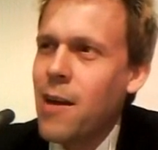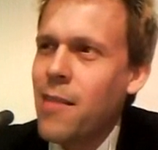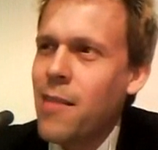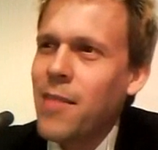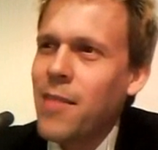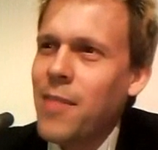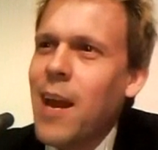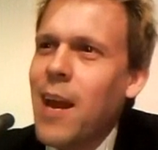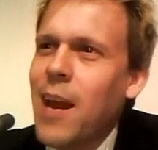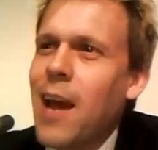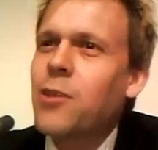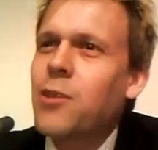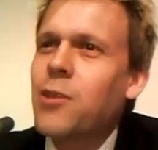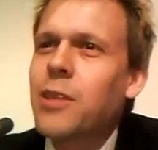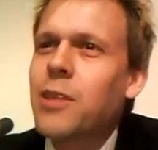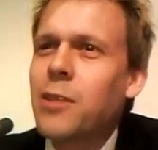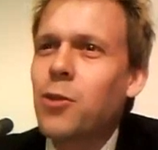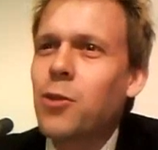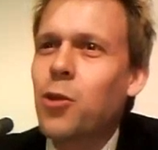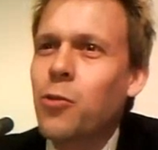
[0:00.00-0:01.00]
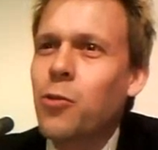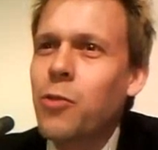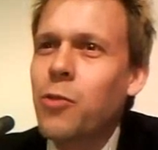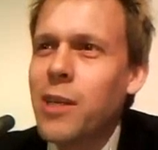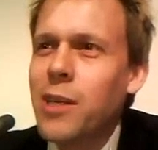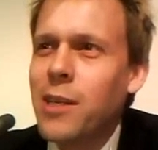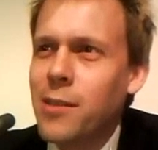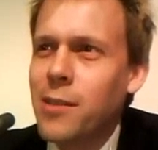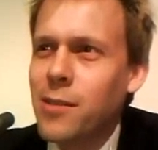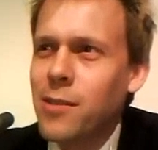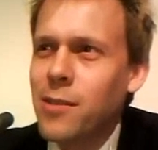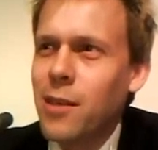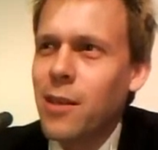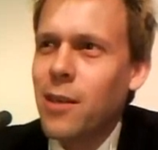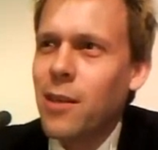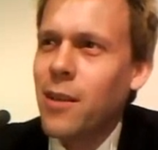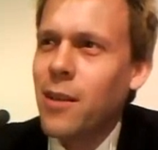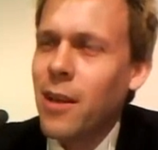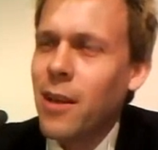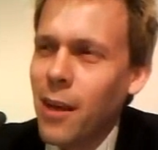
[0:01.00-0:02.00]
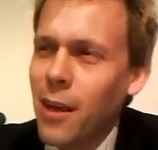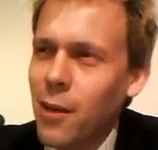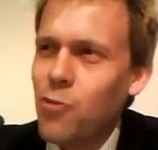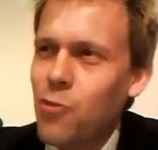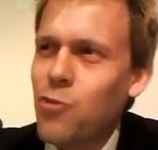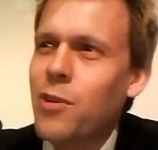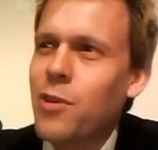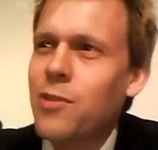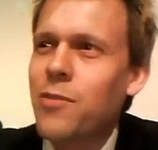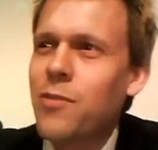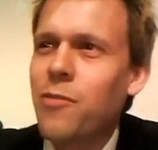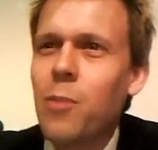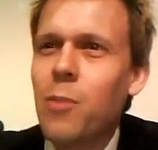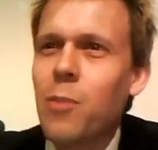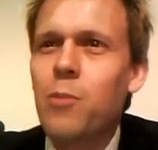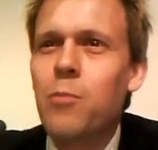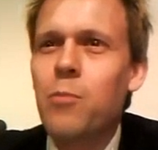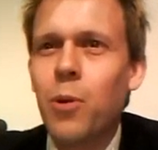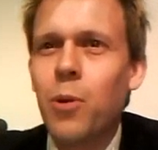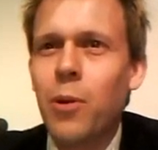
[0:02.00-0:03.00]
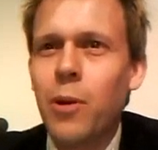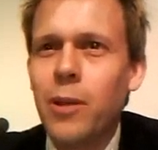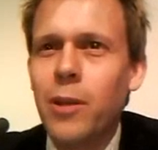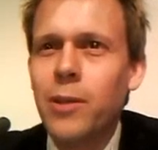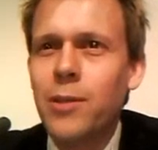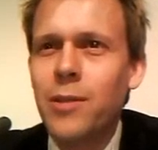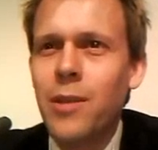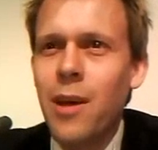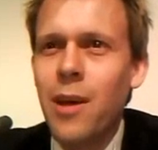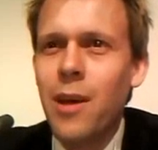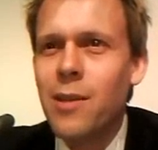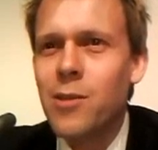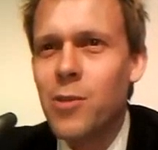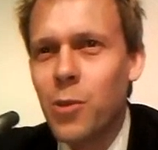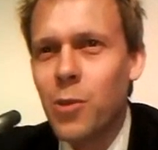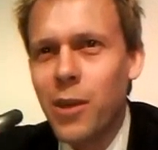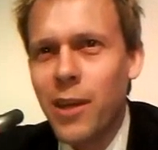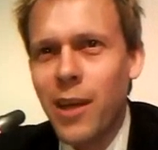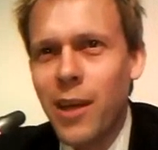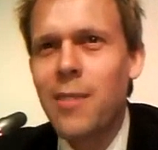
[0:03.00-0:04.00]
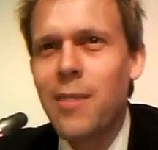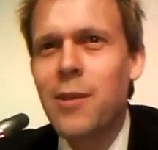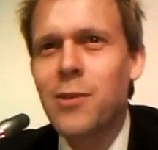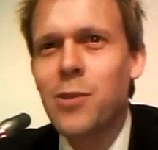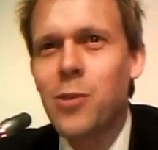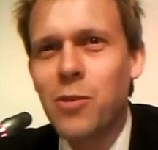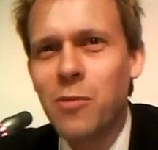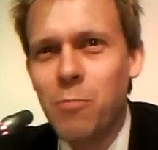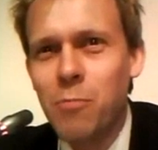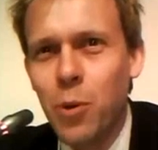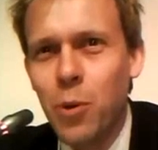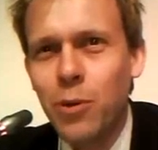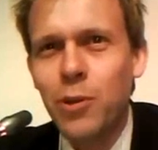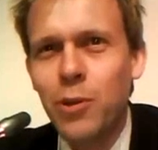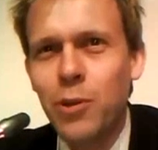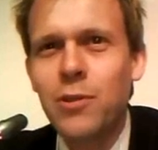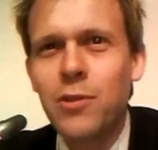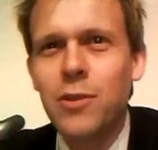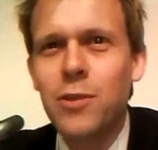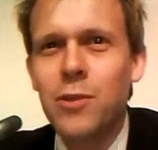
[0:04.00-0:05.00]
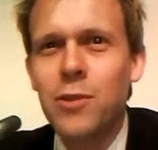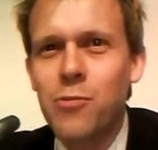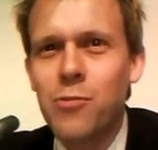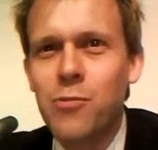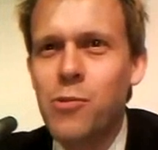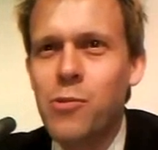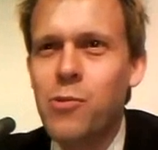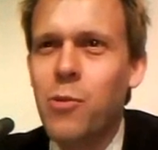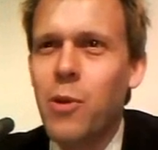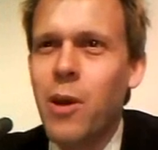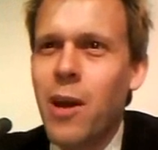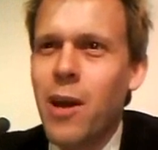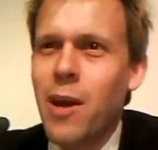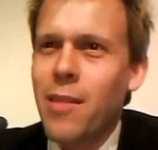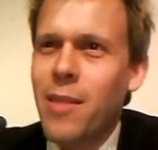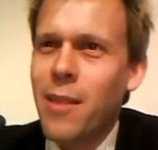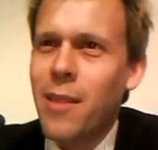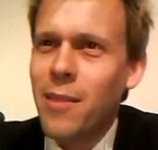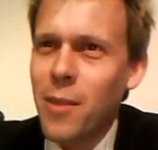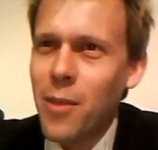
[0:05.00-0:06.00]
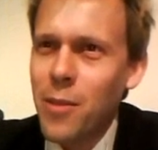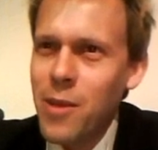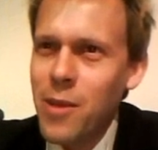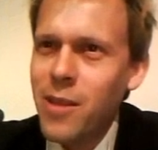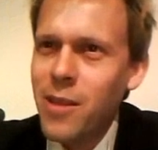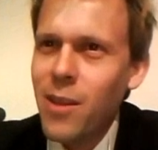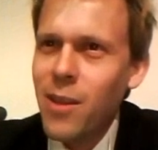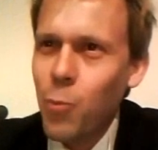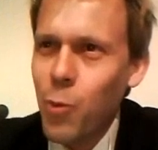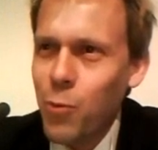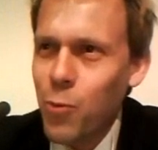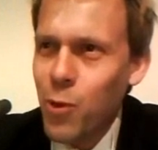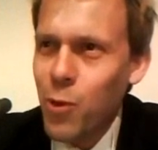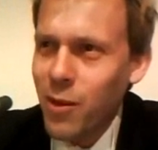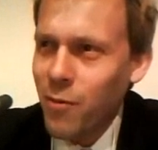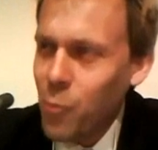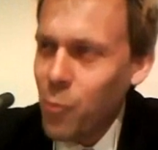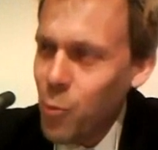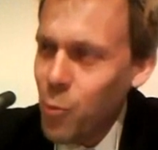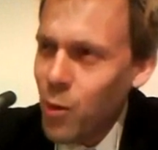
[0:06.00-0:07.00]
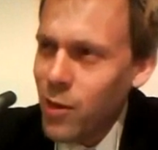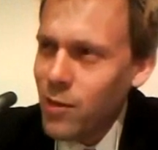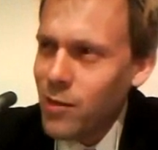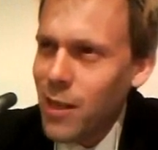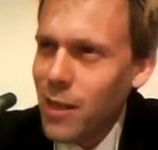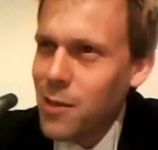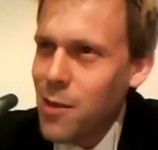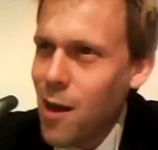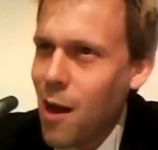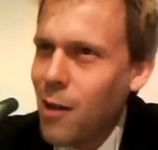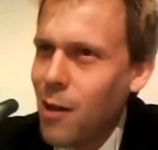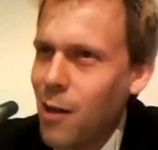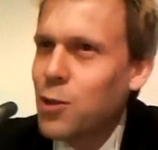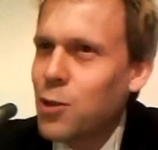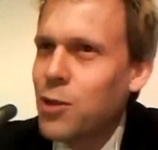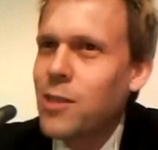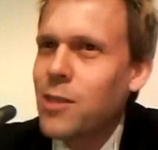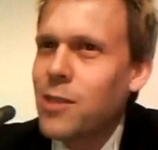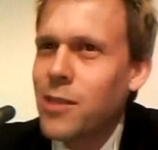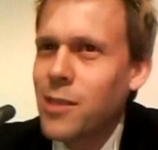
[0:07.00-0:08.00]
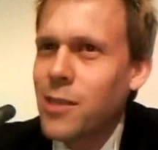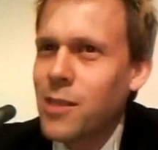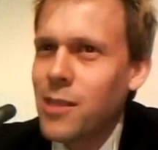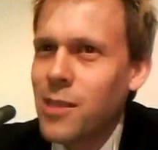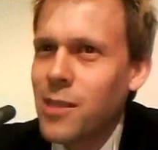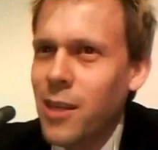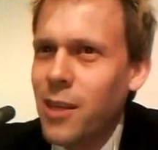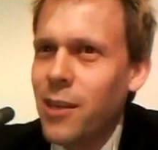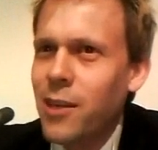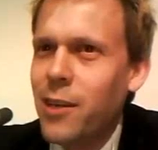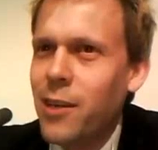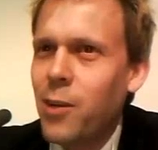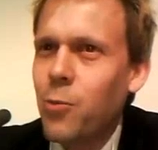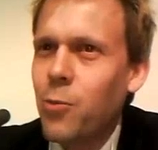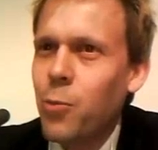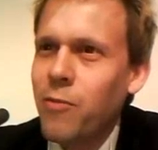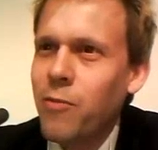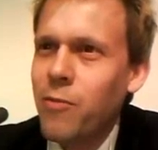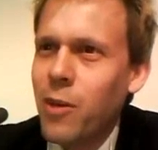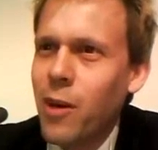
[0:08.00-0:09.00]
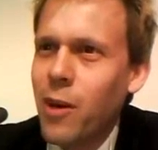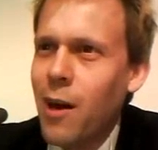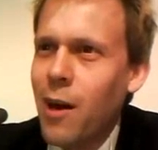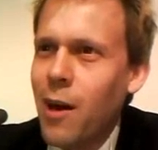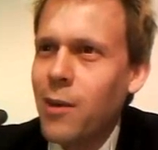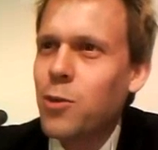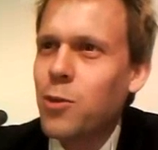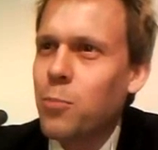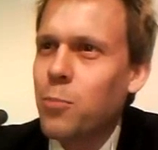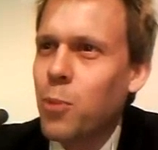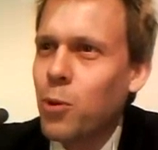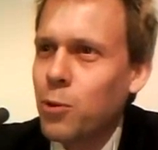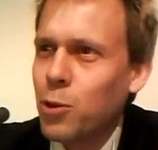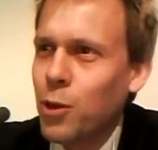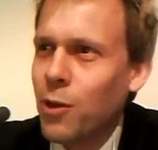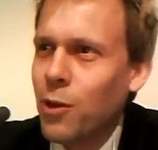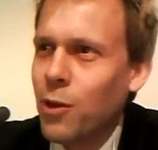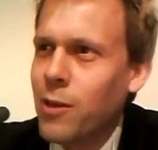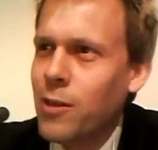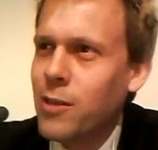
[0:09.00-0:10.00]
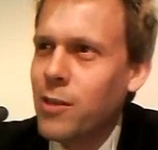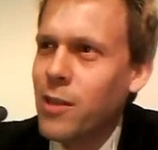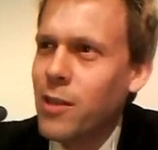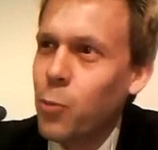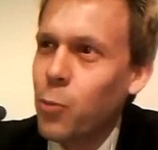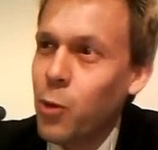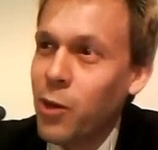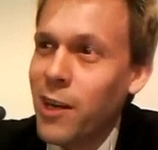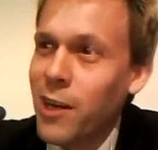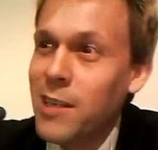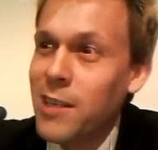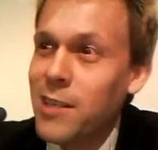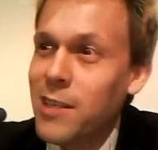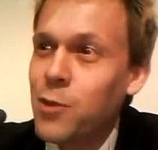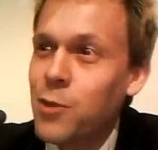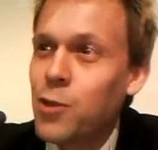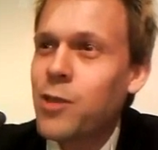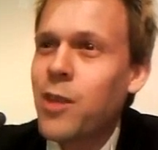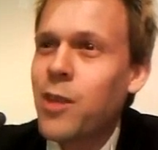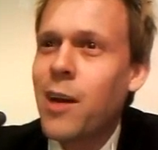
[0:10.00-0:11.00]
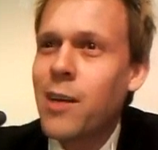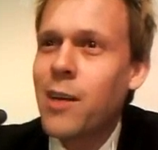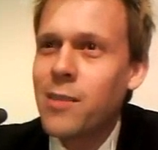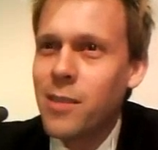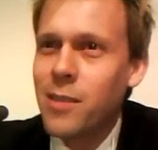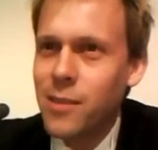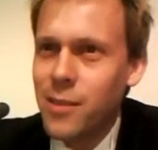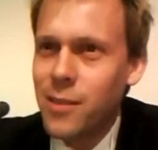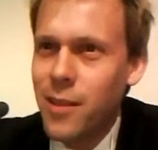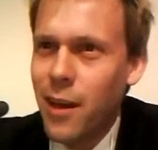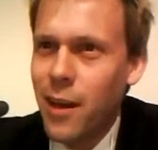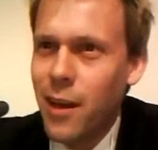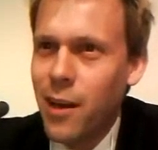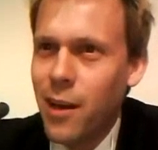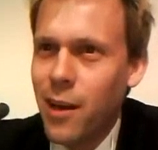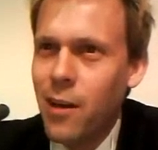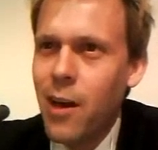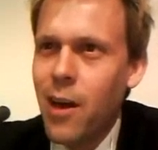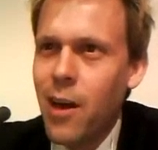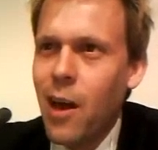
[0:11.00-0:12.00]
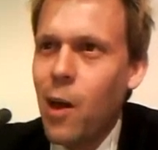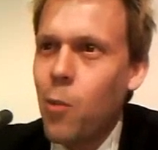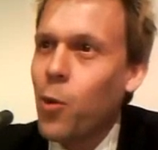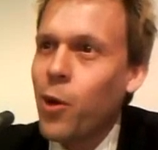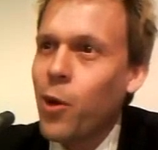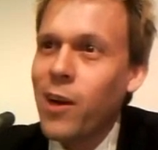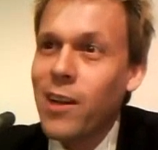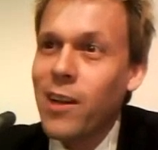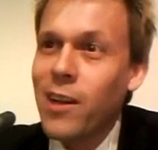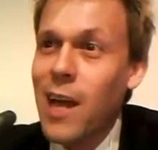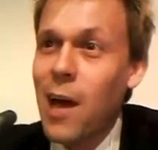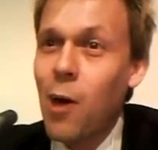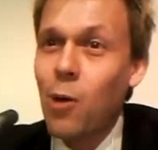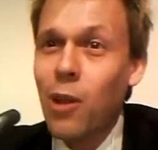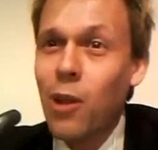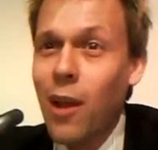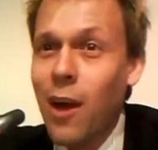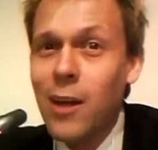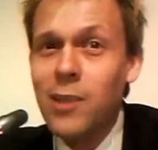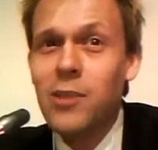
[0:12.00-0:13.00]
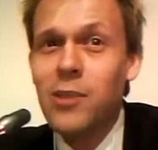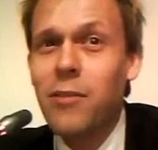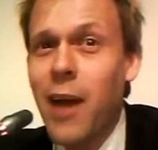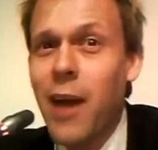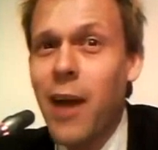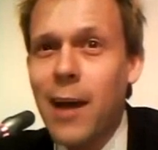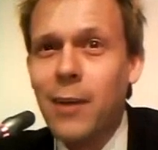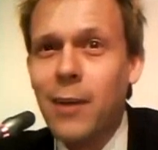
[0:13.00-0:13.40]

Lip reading: That actually increased the interest from employers. And so again, this sort of pushes this through, that the thing that we want, if we want technology to succeed here, we've got to push hard to say we're going to digitize this data, and we're going to allow lots of